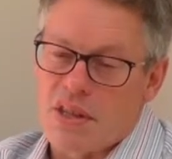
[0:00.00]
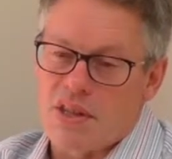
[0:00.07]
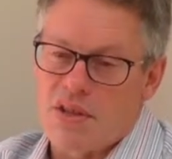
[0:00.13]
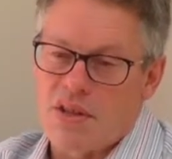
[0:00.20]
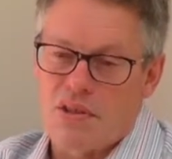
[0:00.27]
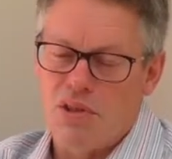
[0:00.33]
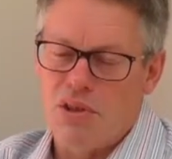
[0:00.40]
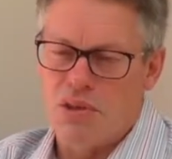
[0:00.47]

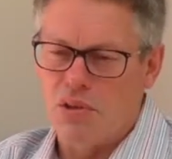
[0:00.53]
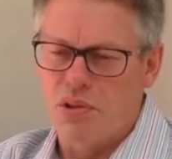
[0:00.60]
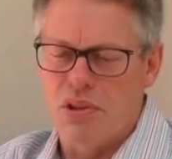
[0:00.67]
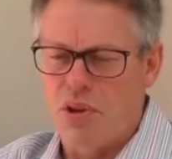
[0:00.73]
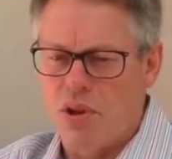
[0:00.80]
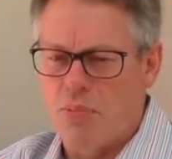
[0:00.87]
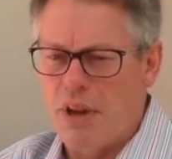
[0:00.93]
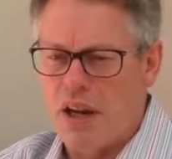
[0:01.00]
Things
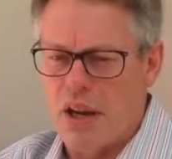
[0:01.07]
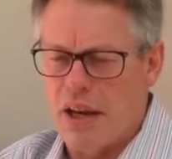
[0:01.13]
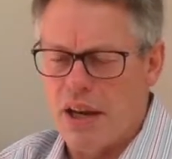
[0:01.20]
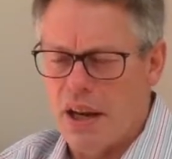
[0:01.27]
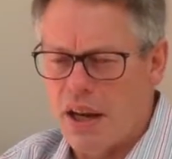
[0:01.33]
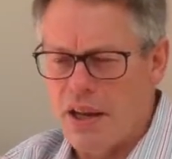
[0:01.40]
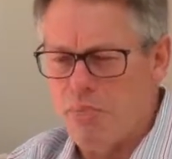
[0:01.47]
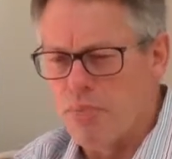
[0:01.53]
look a bit like
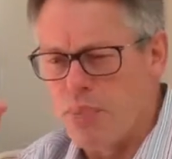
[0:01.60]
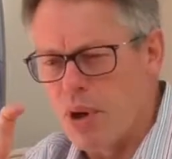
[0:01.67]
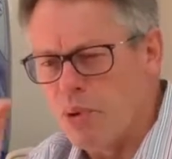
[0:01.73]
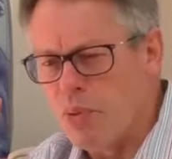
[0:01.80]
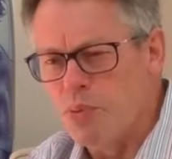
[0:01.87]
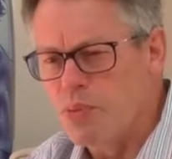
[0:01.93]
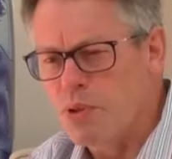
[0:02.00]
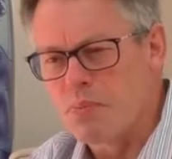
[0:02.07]
light
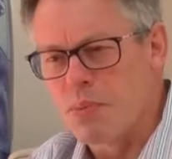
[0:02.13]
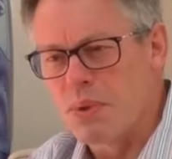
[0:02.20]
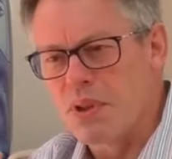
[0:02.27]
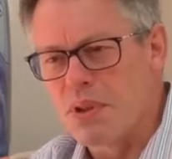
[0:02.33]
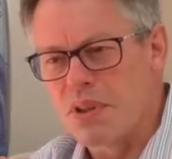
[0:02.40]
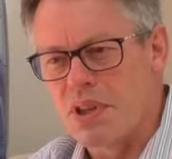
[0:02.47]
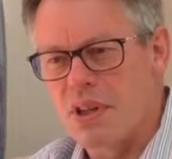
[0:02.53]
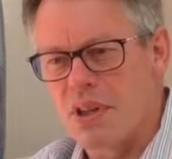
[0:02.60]
bulbs,
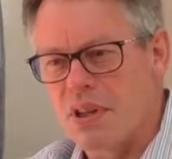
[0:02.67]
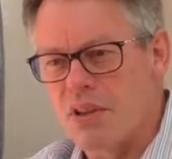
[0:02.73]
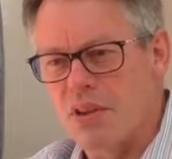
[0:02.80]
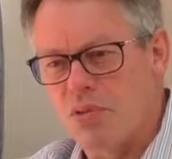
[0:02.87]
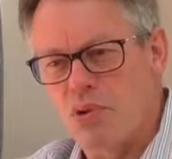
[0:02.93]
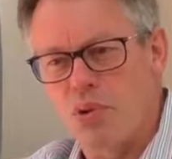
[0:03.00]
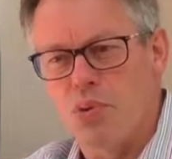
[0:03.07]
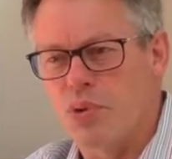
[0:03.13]
but
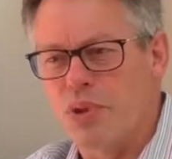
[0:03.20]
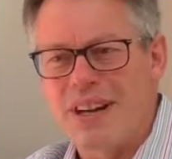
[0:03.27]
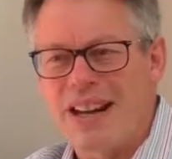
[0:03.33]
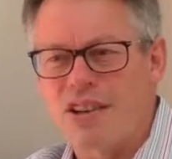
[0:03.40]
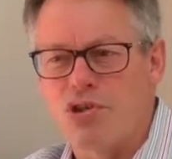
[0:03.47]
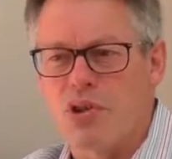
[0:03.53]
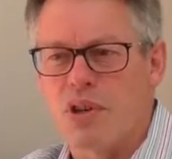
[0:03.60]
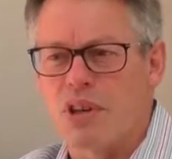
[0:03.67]
called
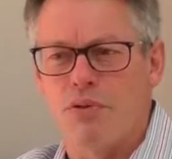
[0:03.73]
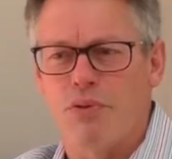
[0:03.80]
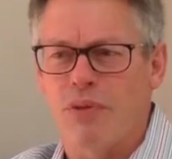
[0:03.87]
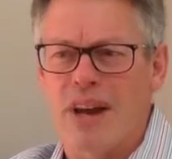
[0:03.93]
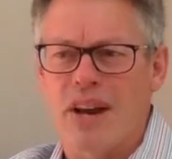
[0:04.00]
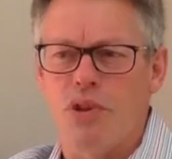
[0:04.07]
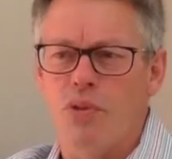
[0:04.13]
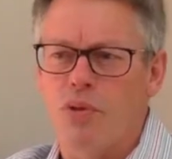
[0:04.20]
electronic
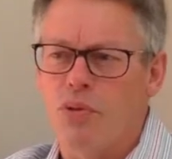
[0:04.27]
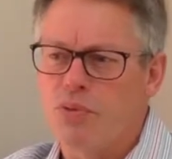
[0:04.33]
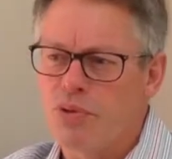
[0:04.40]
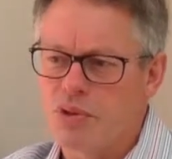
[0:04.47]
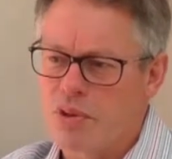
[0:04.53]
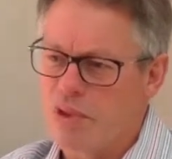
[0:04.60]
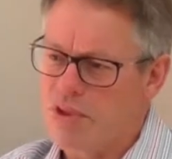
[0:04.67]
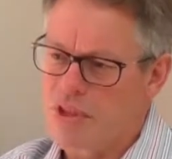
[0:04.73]

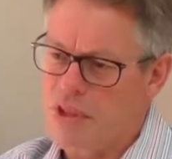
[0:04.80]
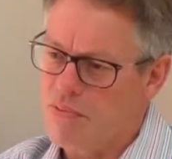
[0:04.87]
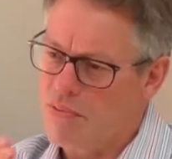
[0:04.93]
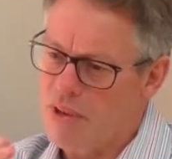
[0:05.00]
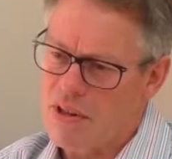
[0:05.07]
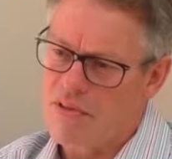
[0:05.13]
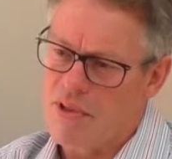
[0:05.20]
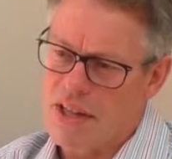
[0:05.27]
valves because they
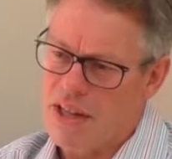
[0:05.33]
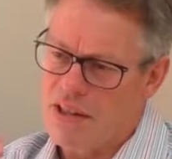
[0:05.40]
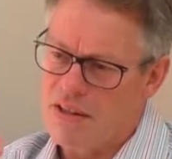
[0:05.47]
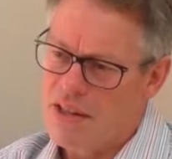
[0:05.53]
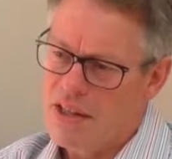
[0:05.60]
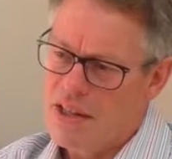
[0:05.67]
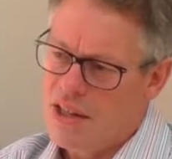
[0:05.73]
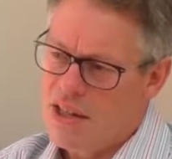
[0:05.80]
effectively had
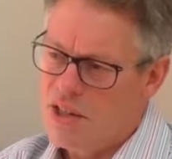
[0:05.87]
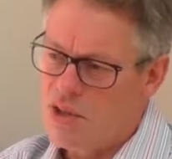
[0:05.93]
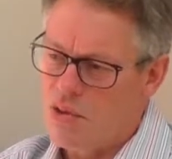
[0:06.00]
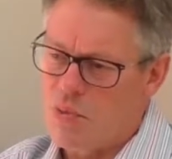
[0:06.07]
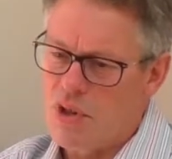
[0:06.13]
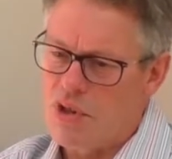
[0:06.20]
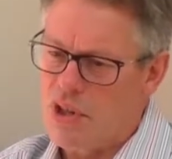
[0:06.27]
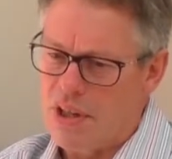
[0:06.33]

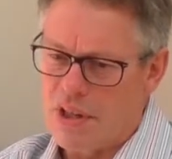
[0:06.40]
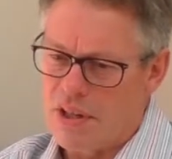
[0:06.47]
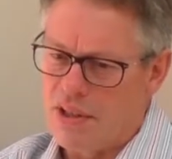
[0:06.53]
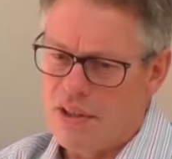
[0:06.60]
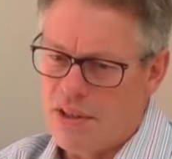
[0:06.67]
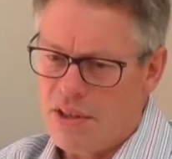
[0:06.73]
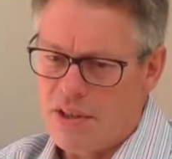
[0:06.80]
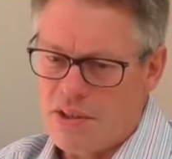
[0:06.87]
switching
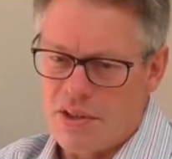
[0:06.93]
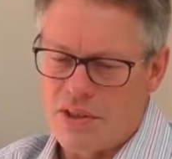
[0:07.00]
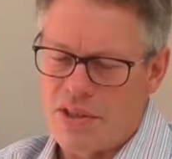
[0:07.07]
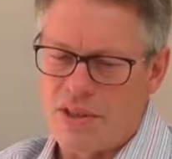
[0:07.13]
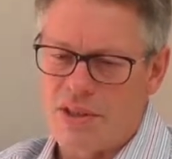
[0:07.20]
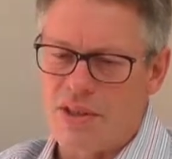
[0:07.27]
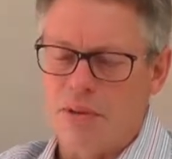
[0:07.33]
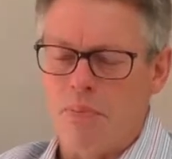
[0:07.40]

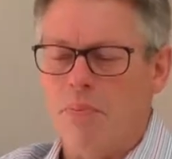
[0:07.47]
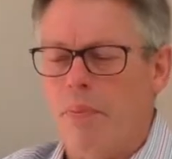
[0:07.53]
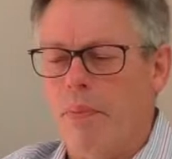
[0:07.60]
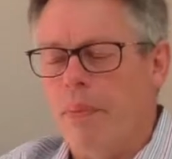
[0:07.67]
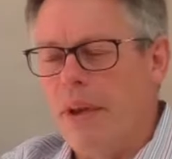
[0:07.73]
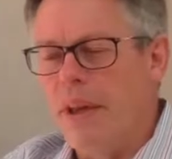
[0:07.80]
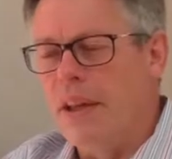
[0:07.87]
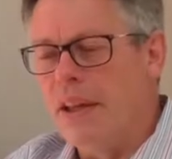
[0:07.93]

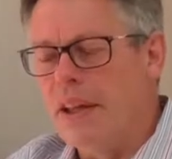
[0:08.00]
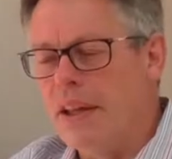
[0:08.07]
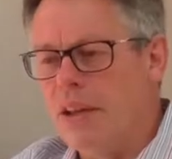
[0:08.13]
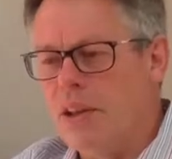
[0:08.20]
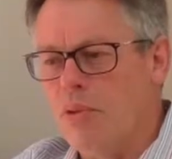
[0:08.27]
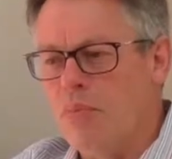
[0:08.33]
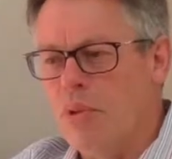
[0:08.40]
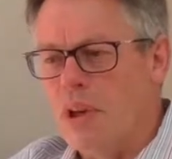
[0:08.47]
system
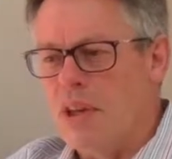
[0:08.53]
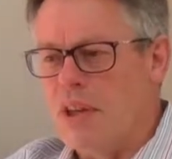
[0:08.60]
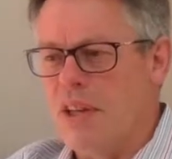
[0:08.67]
in them.